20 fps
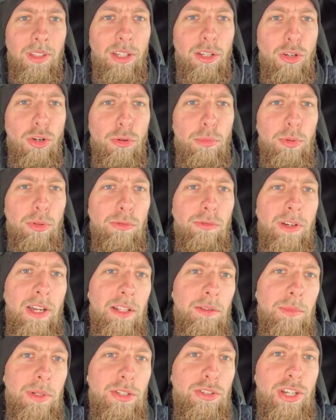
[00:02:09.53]
I hope you
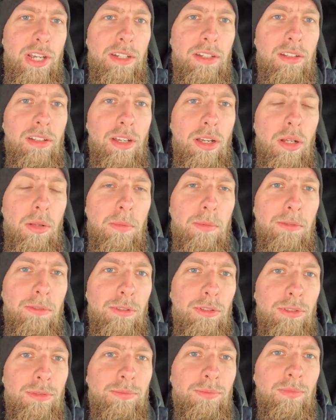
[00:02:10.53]
find my channel
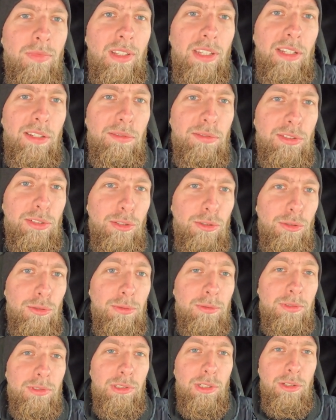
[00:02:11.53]
helpful. If
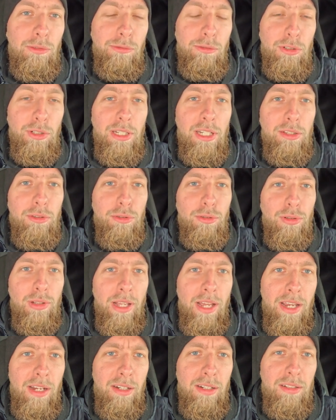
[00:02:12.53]
so, don't forget to
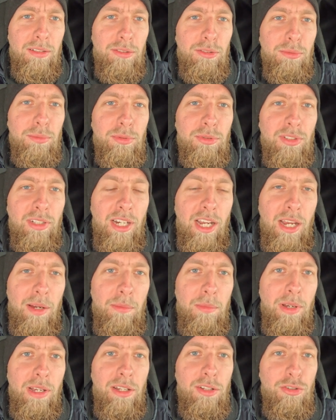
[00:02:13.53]
like,
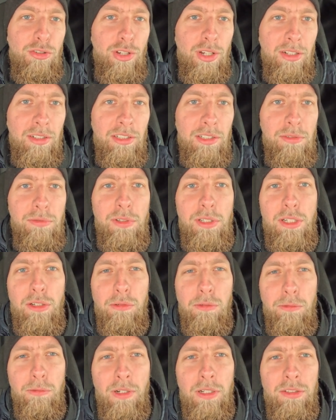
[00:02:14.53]
subscribe and share this
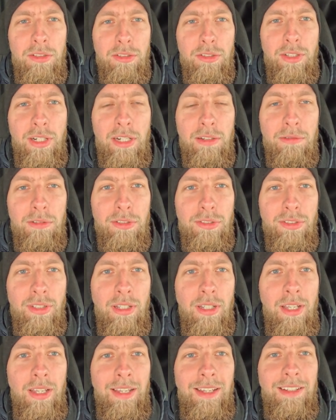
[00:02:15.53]
video with other
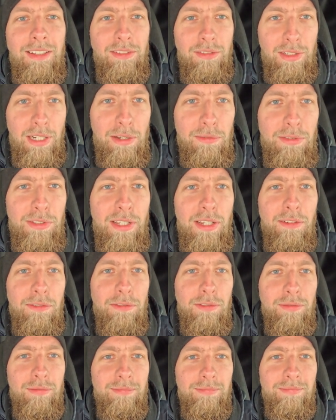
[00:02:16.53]
drivers. Drive
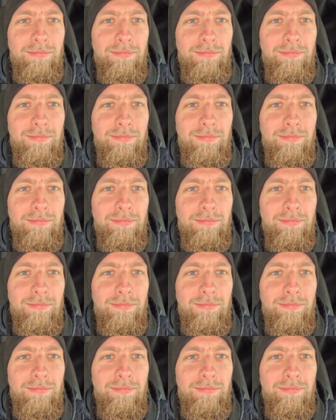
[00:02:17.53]
safe.